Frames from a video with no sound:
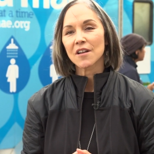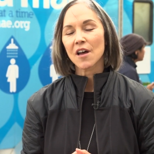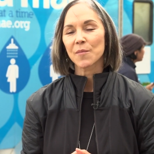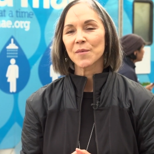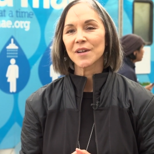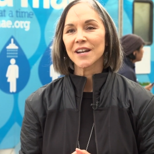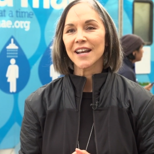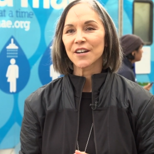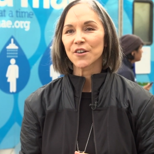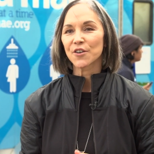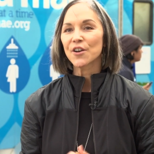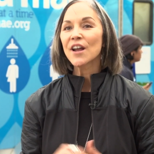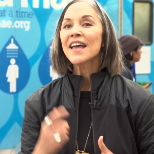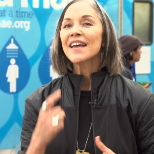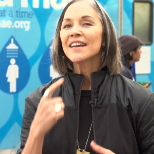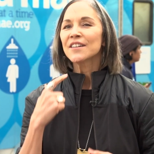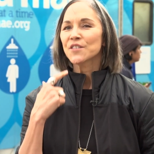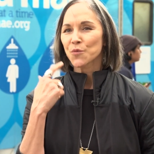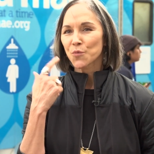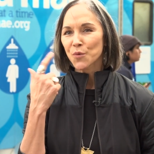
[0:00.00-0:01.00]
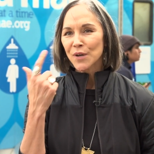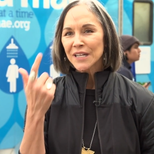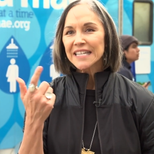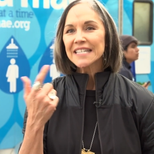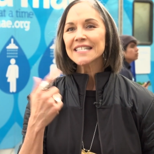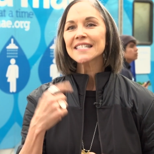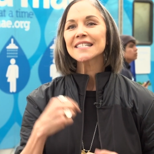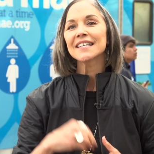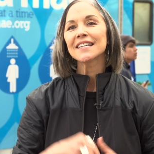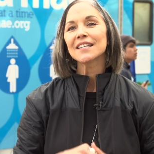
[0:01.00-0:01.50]
denominator to
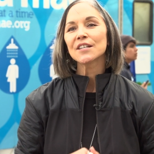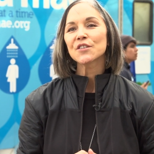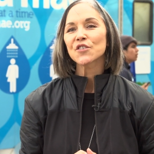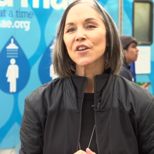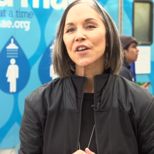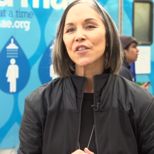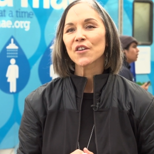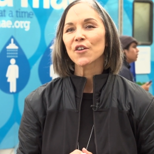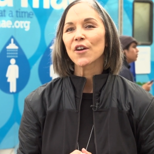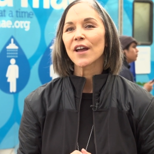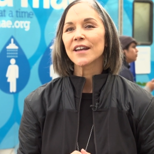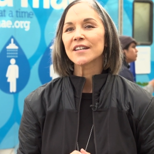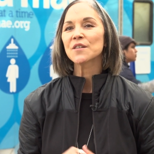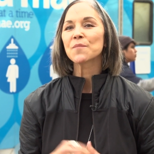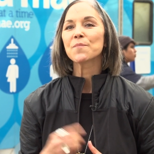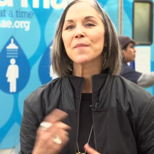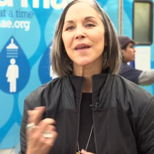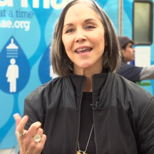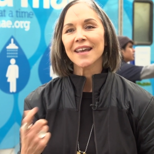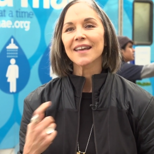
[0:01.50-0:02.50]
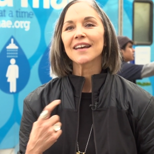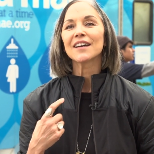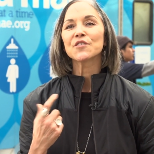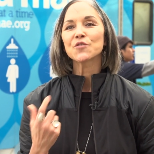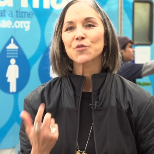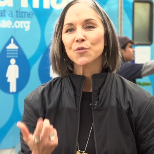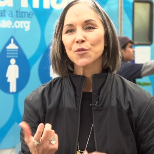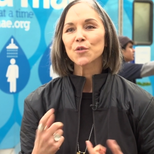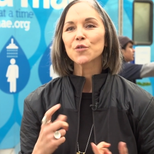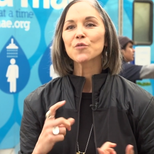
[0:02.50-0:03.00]
really see each other and to make
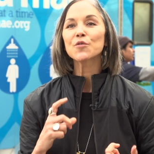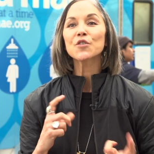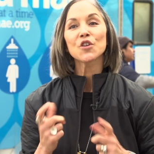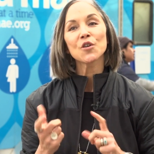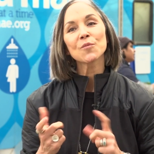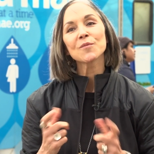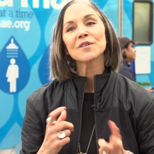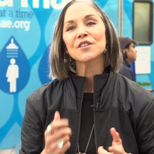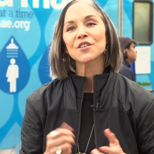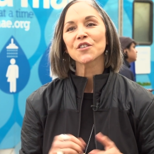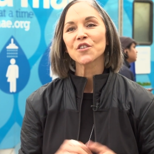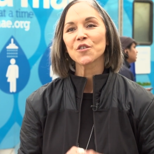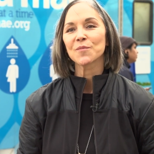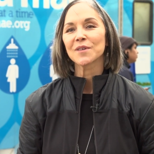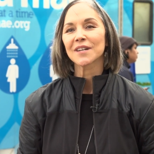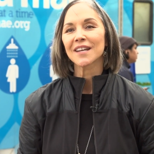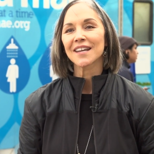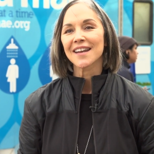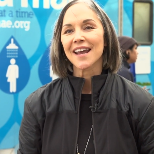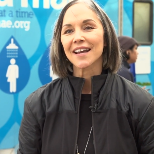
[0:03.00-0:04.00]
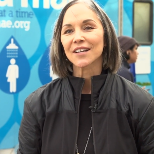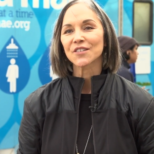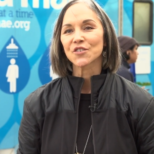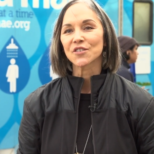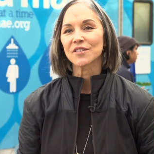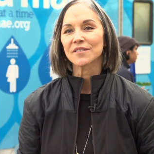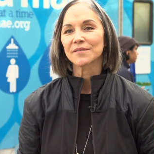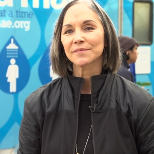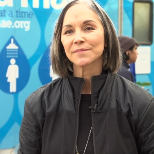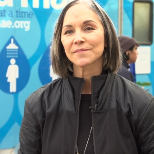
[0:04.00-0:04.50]
a true human to human
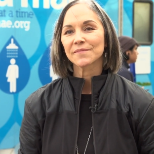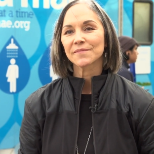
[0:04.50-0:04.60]
connection.